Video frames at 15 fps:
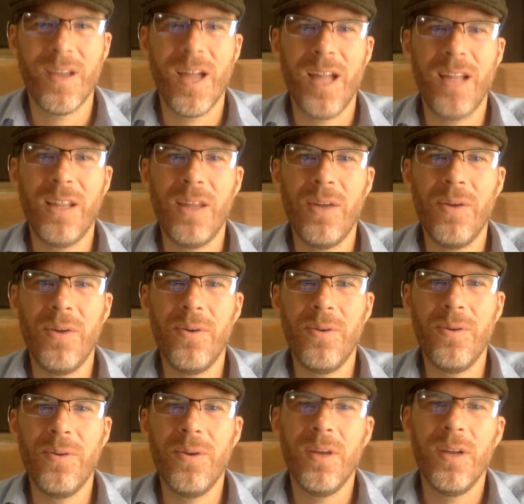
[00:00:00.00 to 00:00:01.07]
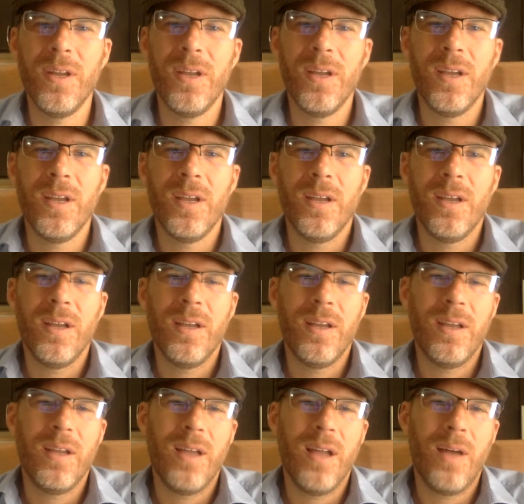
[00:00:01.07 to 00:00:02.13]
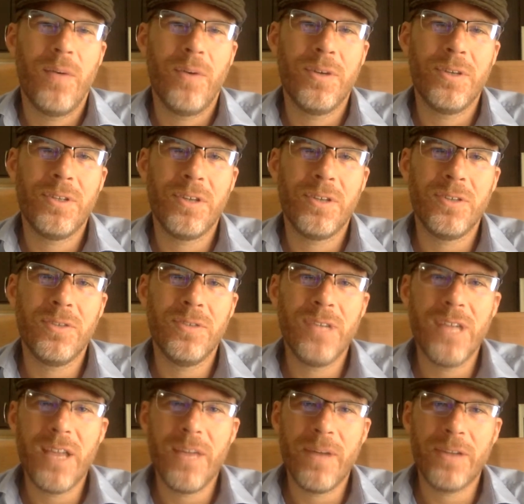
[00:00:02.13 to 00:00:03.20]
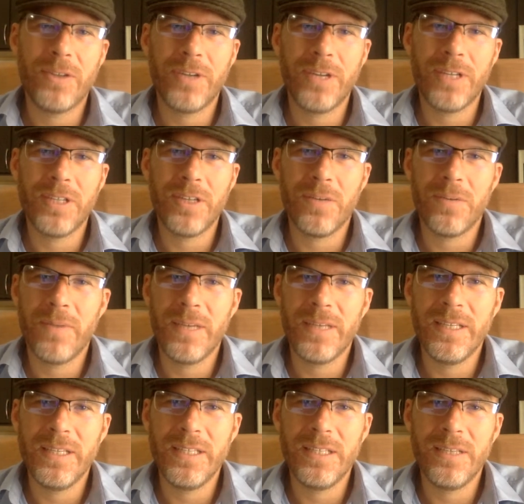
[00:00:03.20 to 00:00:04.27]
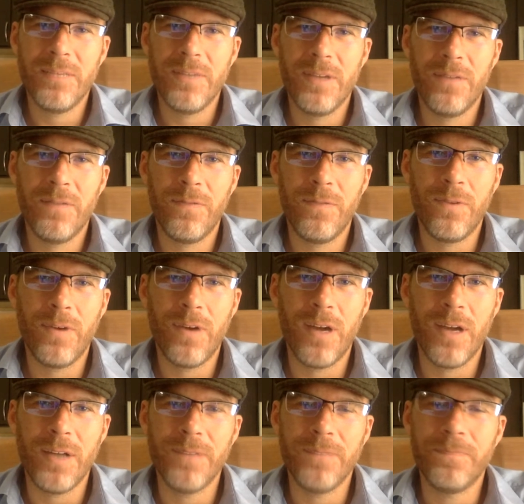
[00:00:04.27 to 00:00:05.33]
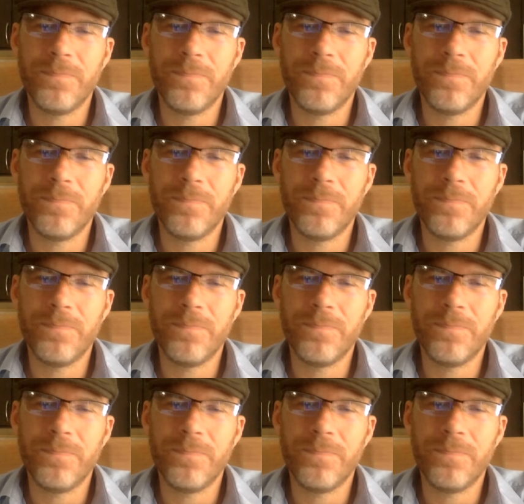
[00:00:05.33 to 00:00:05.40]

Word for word: Hello. I wanted to talk to you today about transdermal magnesium and fluoride.